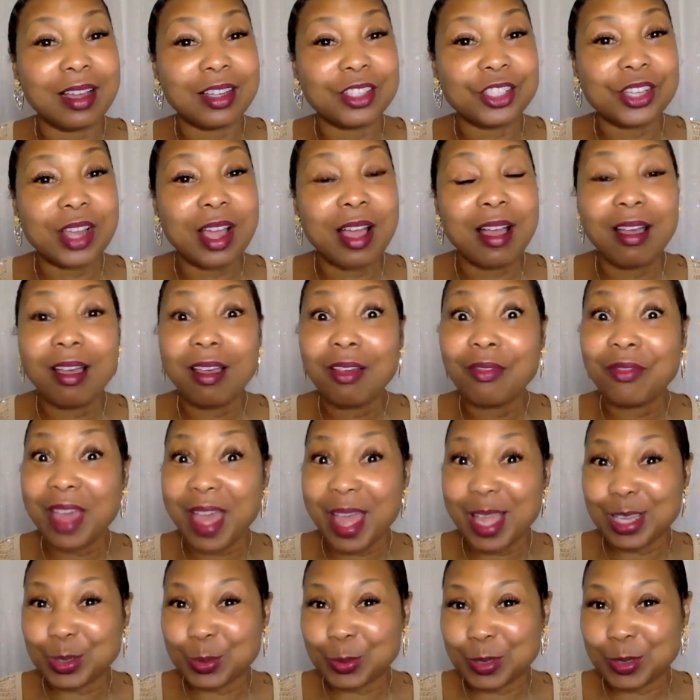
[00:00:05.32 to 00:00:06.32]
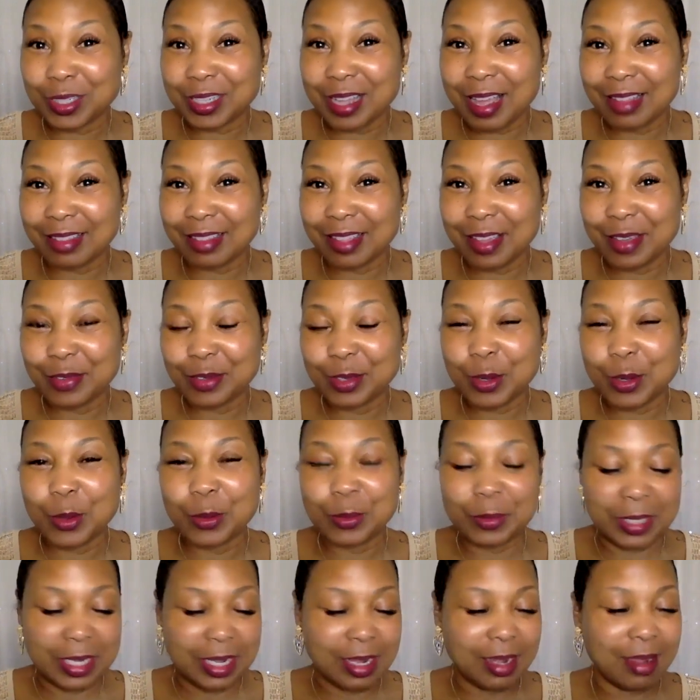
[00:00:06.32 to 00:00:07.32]
Isha' of Ashworth Scott Life
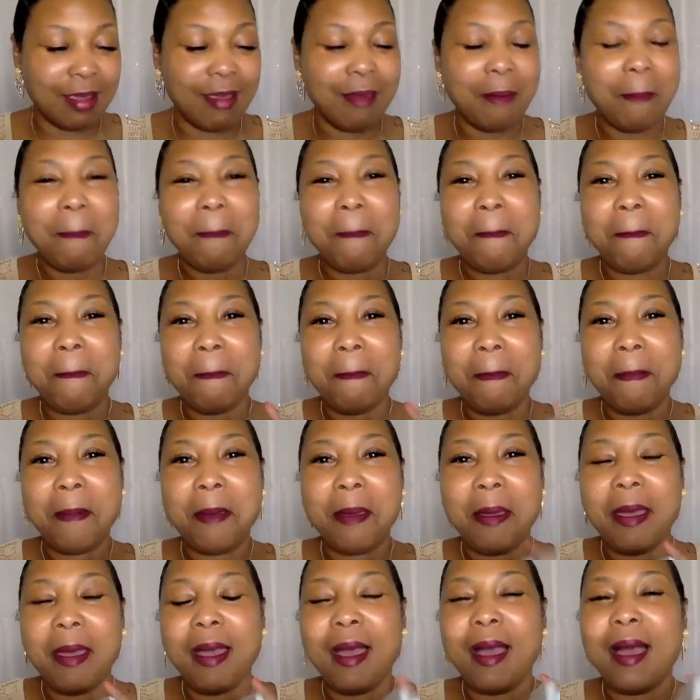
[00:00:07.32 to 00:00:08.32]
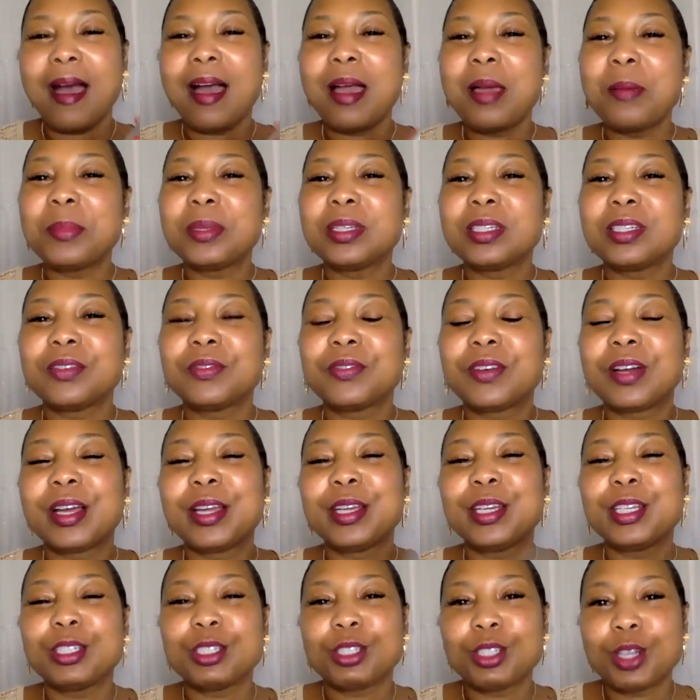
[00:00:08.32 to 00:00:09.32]
Sculpting. I'm a
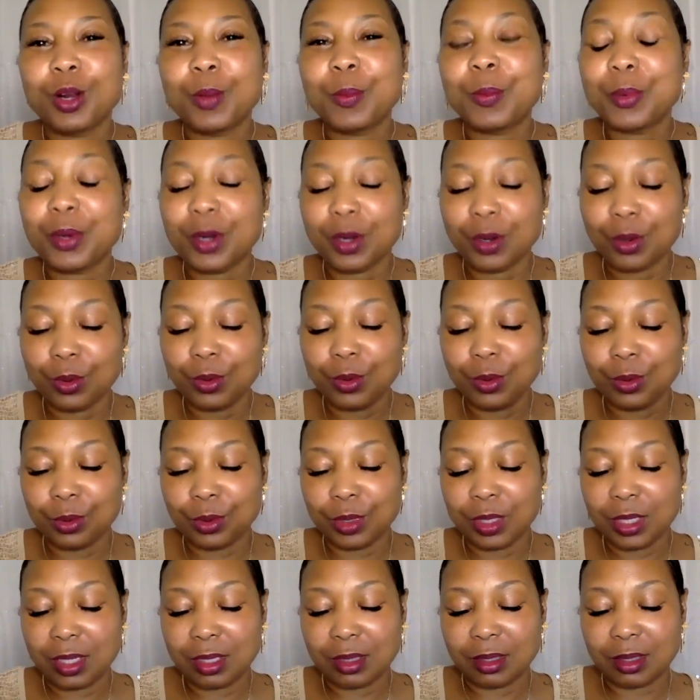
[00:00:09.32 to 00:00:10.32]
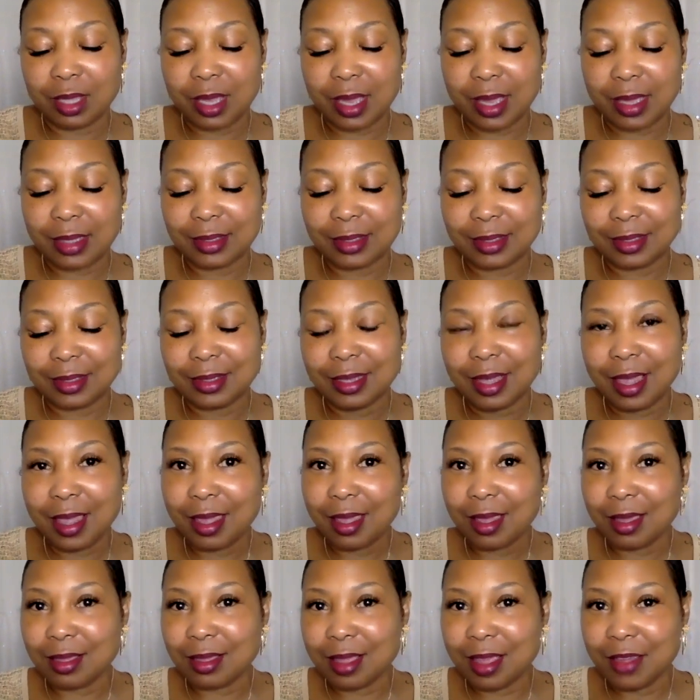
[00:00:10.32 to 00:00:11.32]
divine interpreter. Oh, look at that.
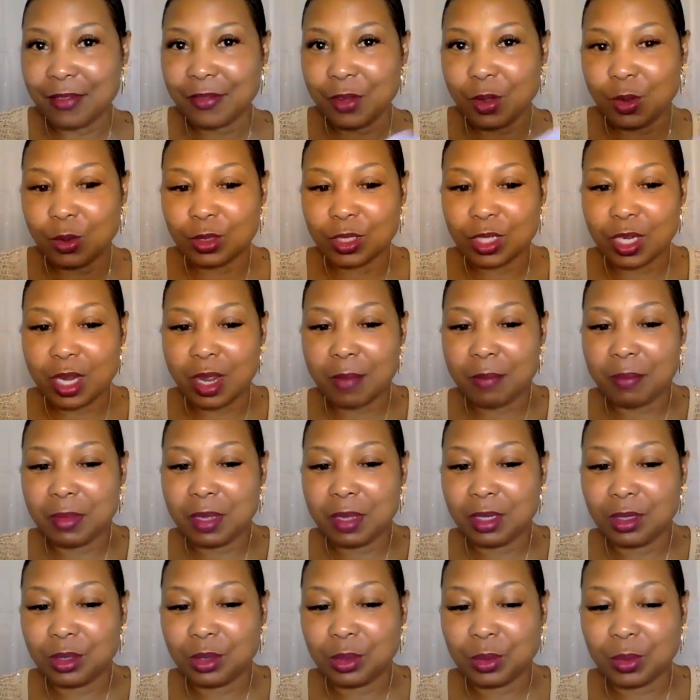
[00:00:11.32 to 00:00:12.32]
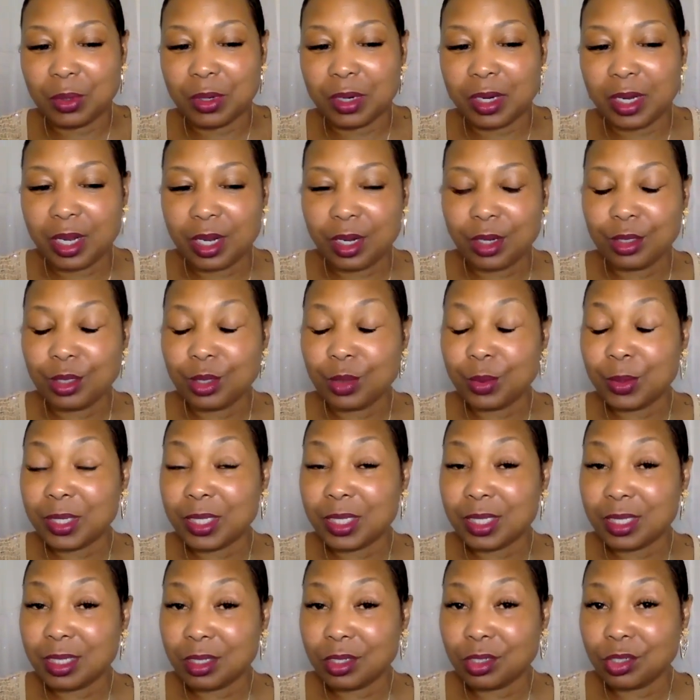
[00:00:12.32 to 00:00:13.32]
Psychic life coach and mentor here to
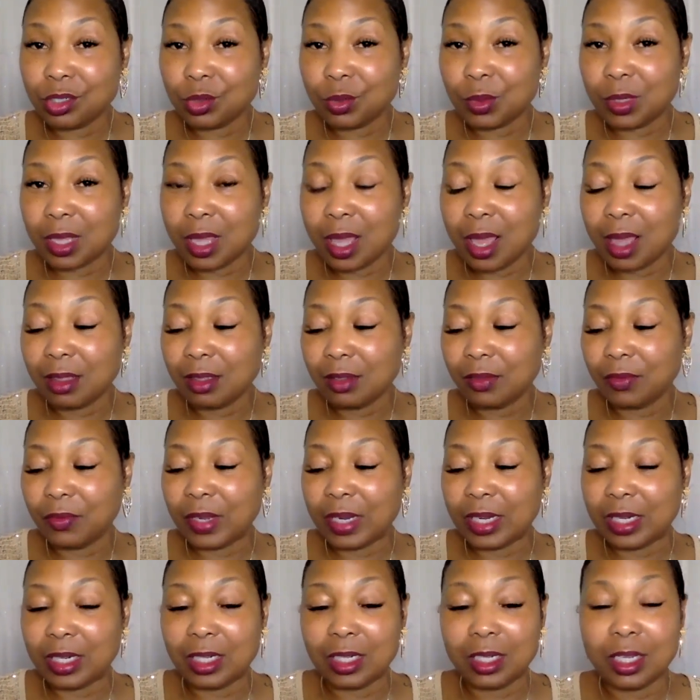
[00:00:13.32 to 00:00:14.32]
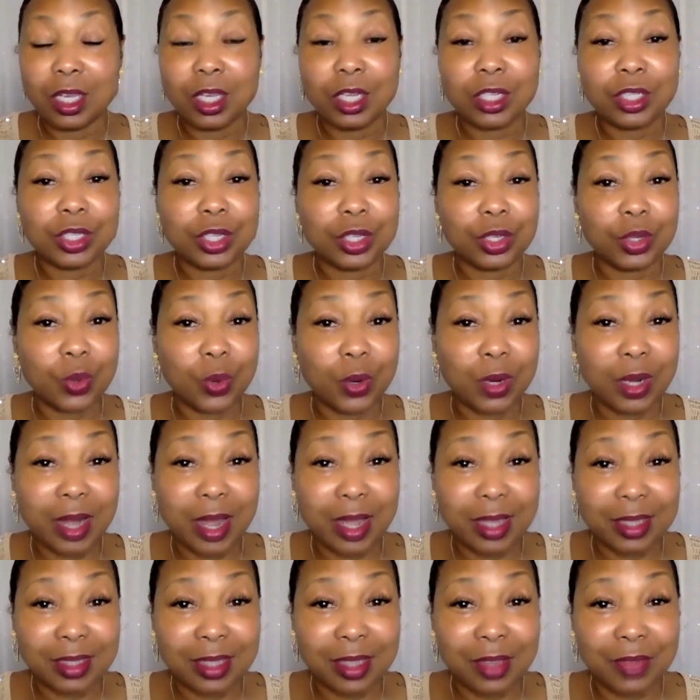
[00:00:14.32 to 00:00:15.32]
assist you with elevating to your
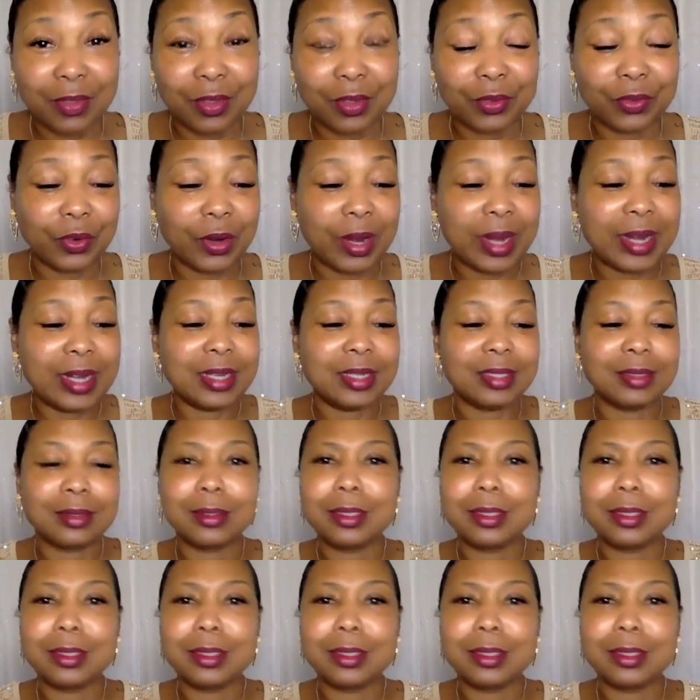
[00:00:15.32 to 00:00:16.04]
next level of greatness.